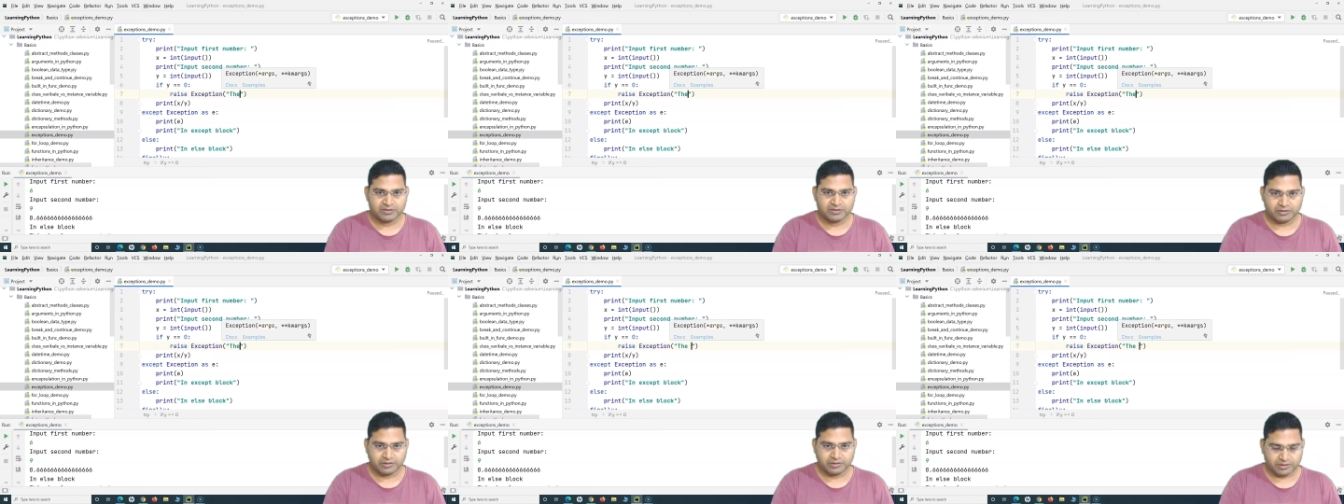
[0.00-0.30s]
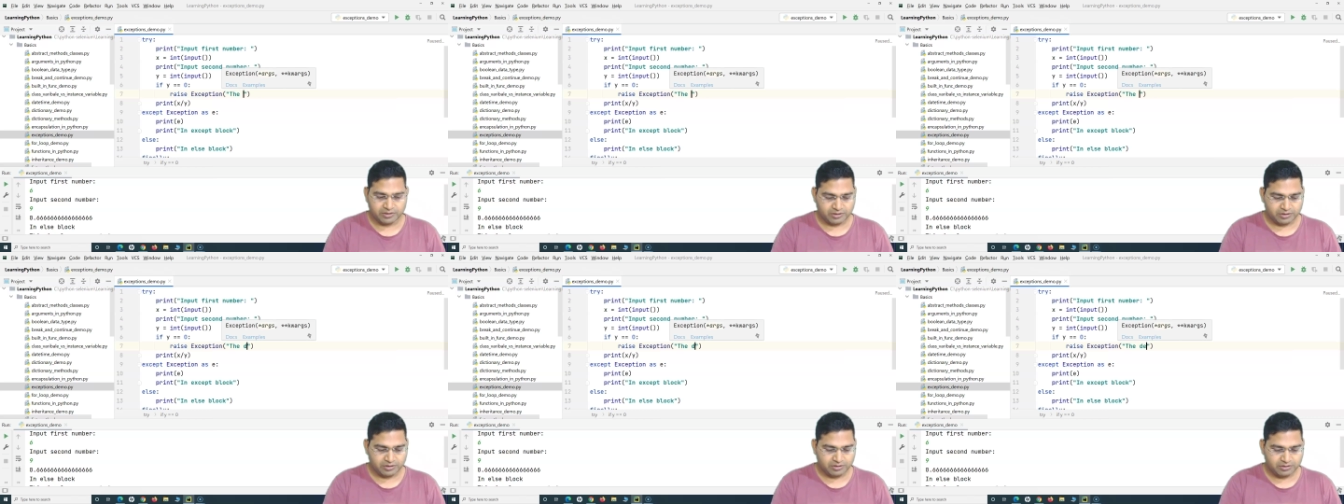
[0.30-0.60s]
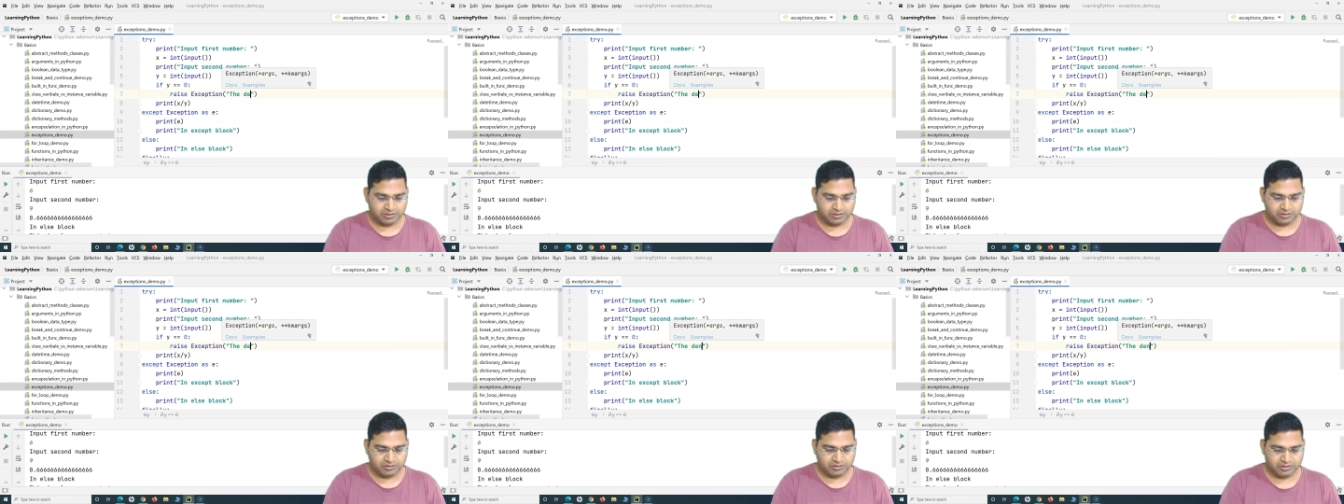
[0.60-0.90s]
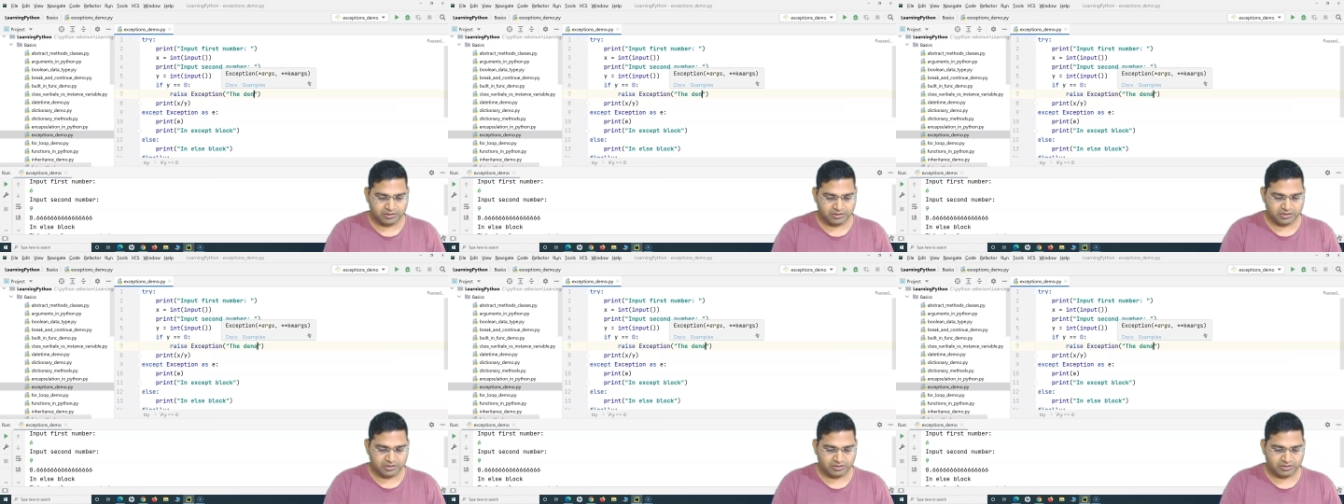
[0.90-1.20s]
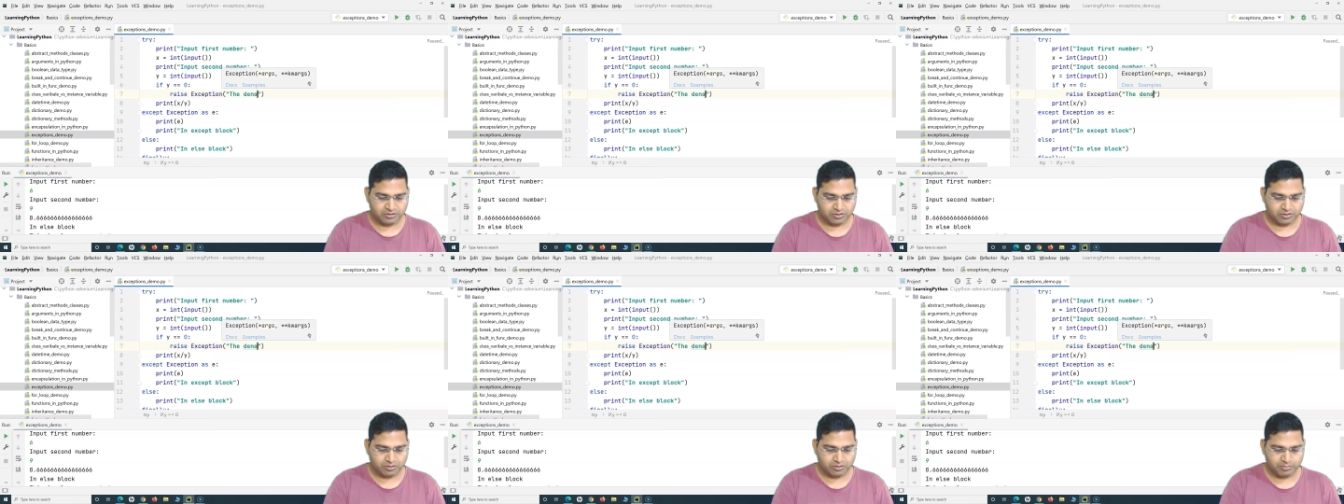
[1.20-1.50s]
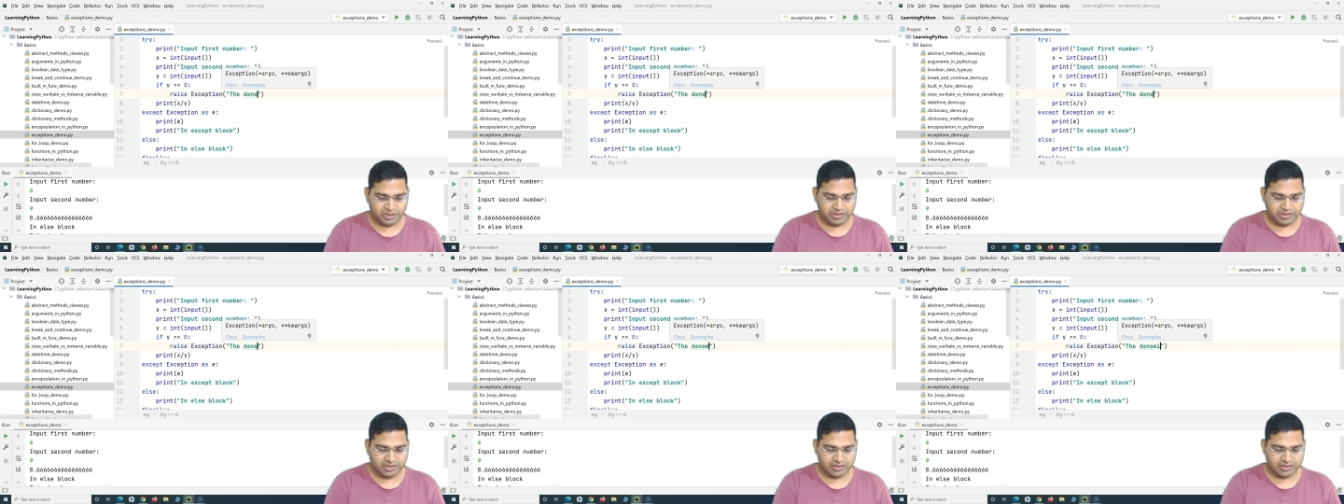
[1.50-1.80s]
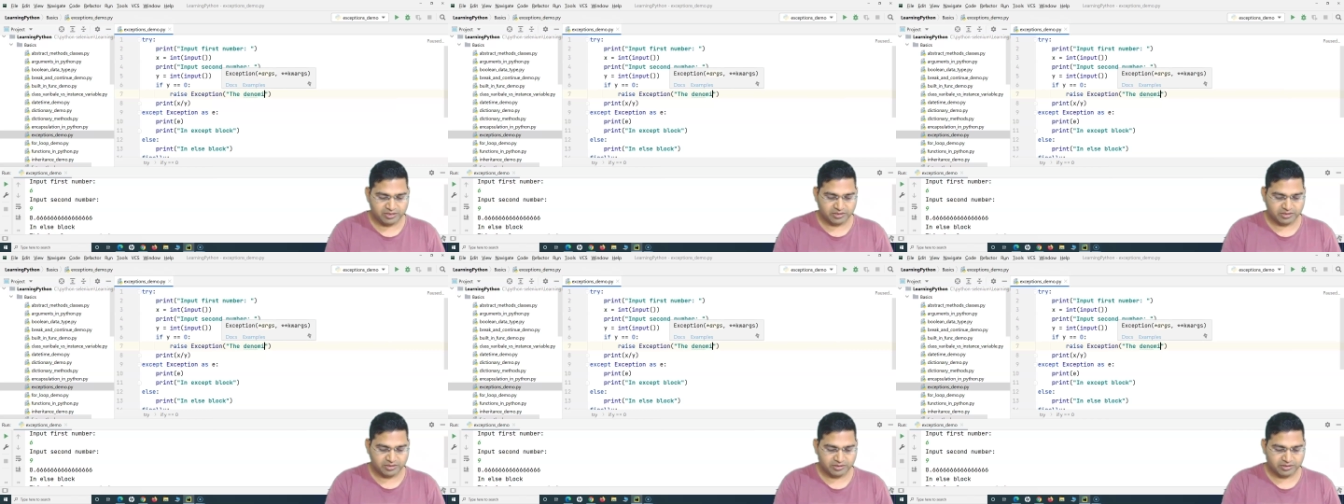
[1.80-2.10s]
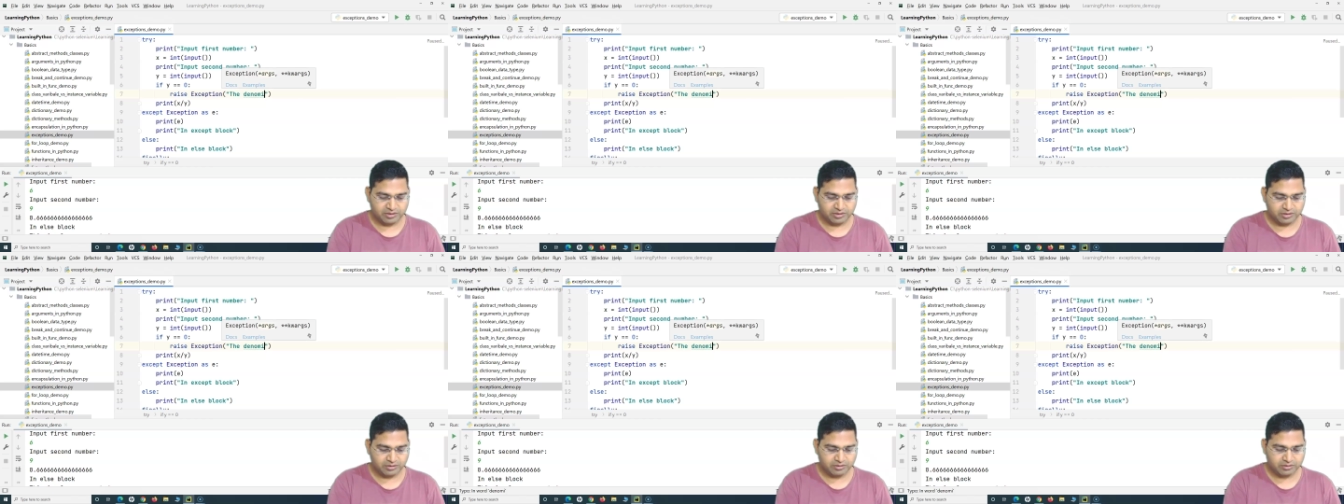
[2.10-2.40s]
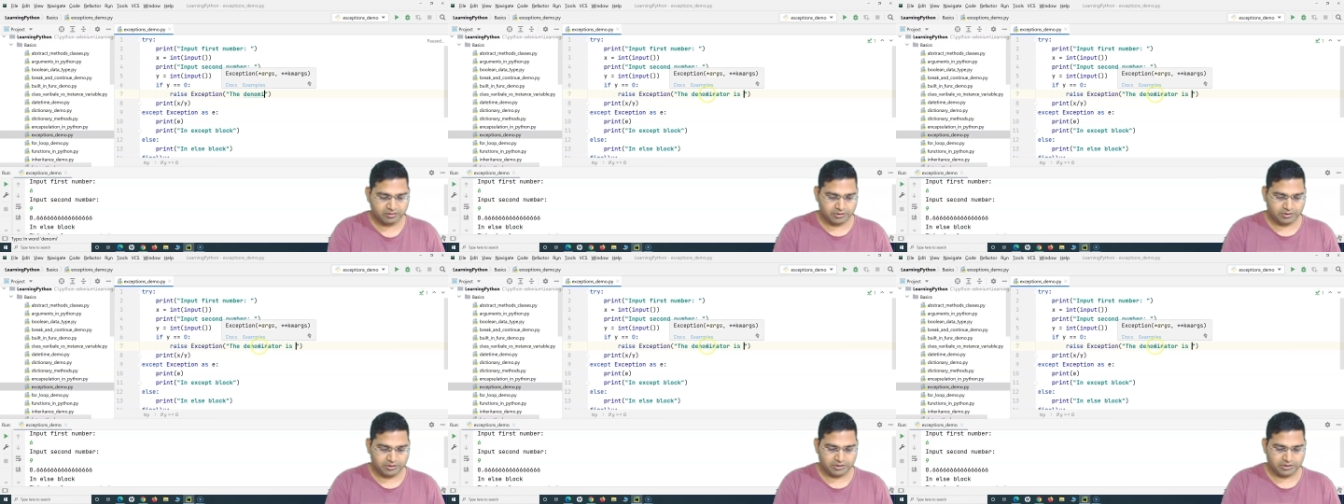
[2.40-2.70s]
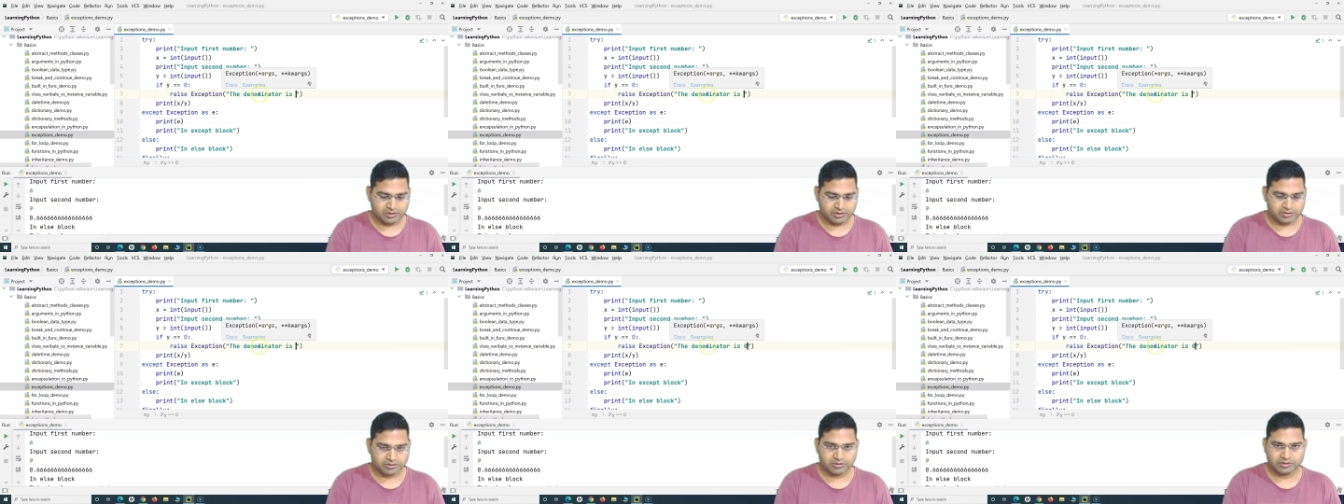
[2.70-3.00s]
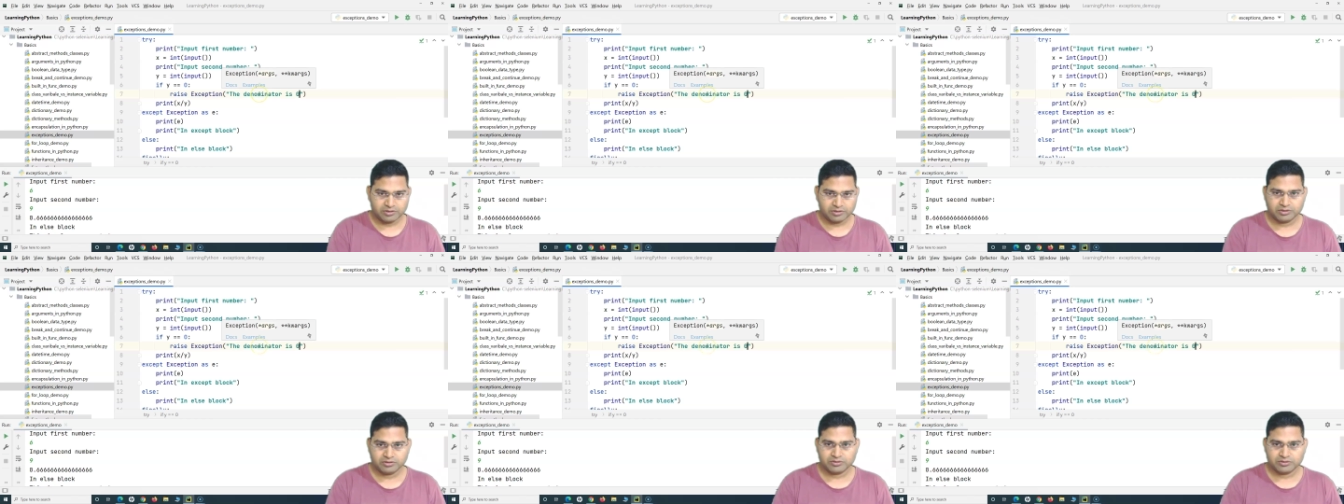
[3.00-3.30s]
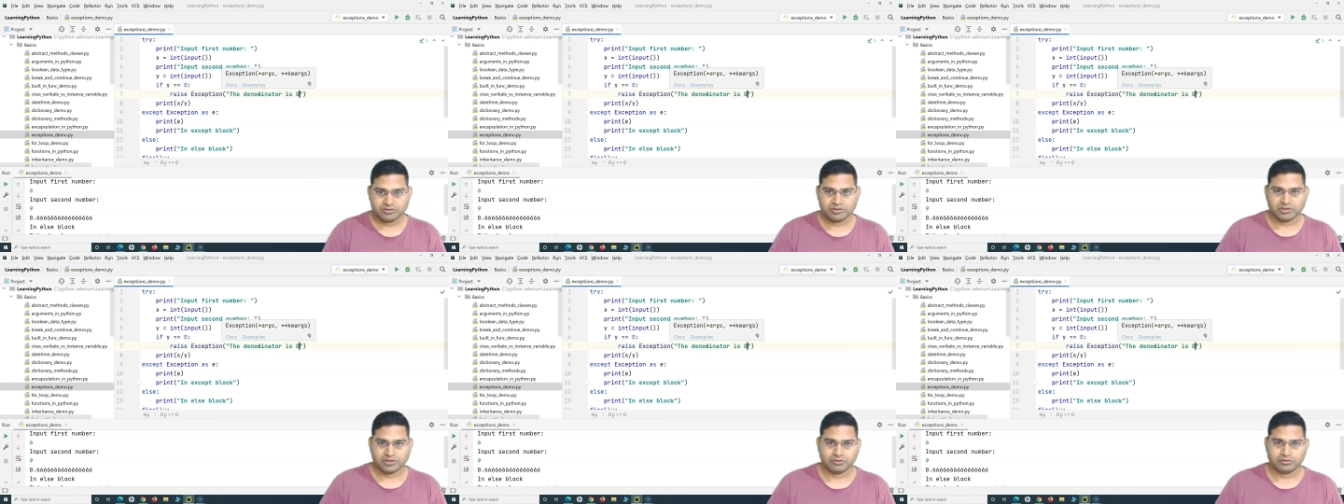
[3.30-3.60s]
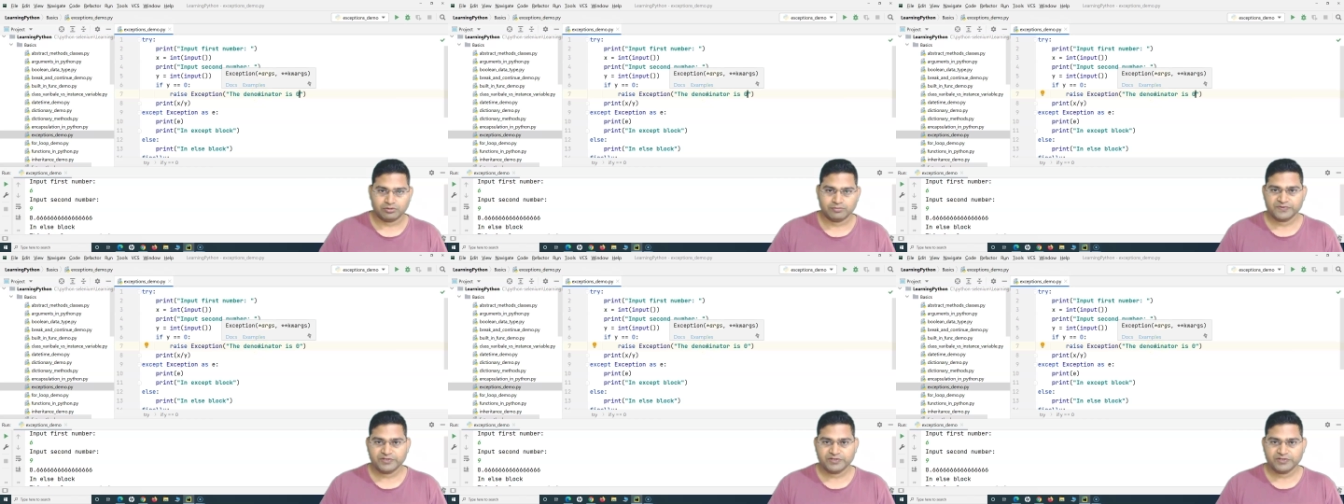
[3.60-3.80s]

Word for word: the denominator is 0.